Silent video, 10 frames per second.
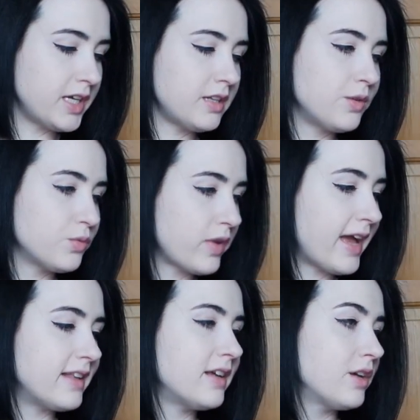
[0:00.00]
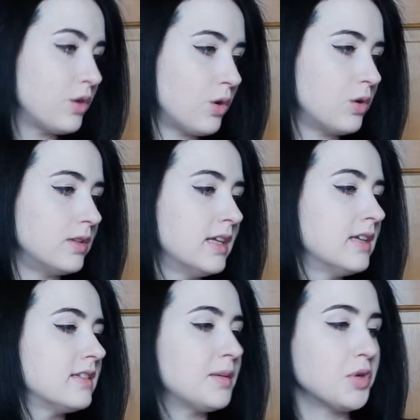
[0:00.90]
green, red, gold,
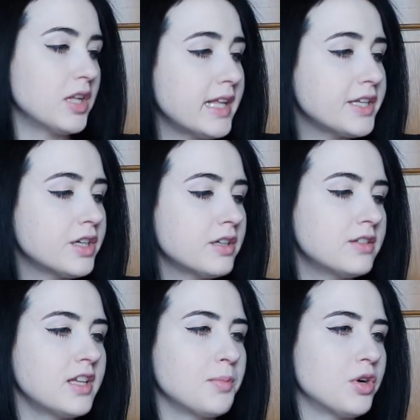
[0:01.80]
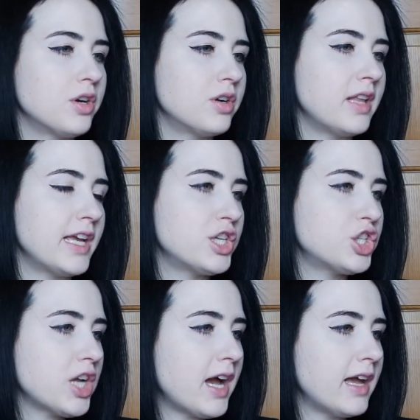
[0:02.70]
some are glitter, some are like
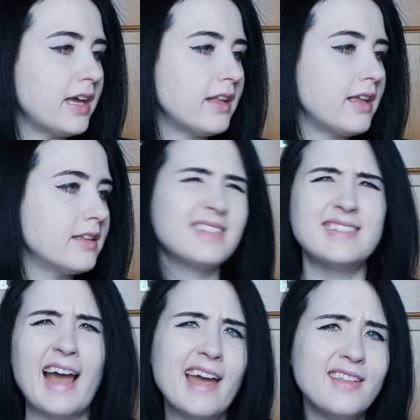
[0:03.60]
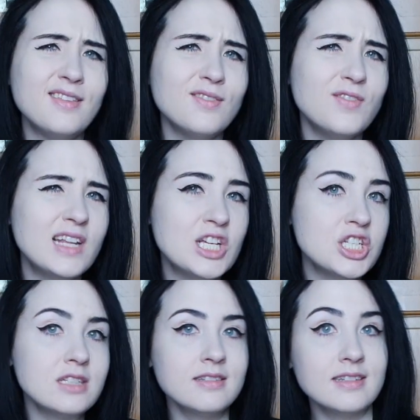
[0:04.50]
shine, satin
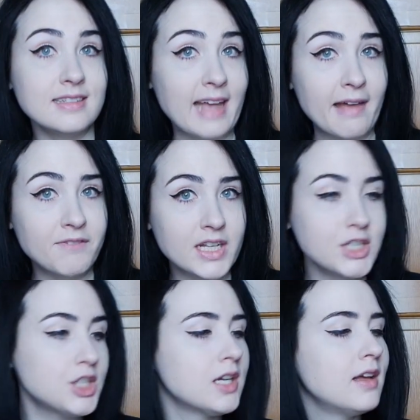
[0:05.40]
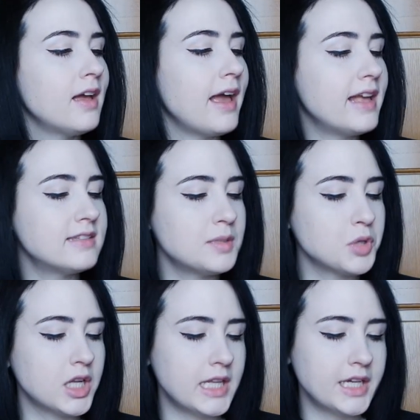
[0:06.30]
finish, and
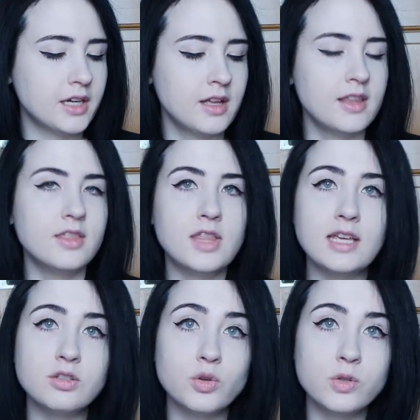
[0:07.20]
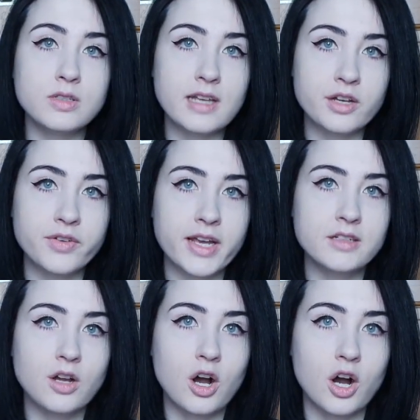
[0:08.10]
some are clear. These are going to
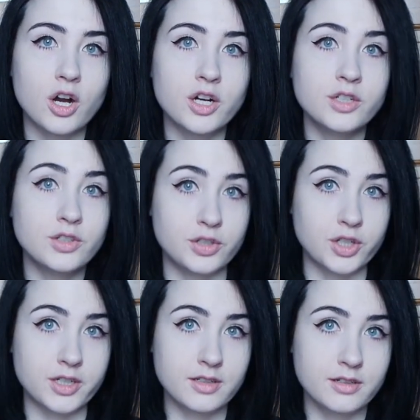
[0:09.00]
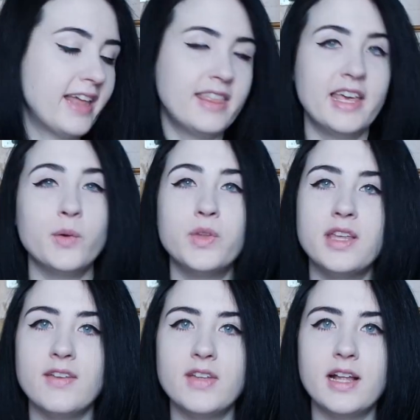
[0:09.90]
decorate our skirt. I think it
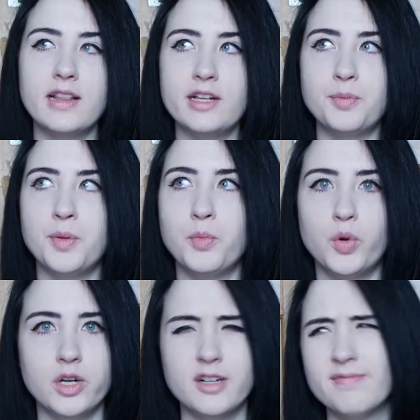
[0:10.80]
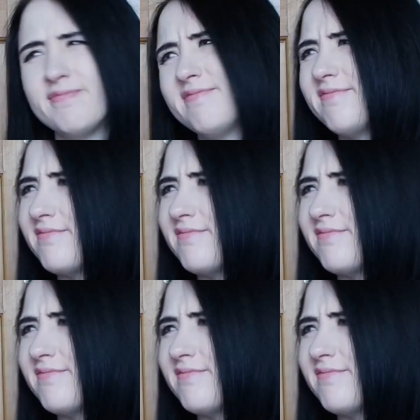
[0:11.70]
will give it a little bit more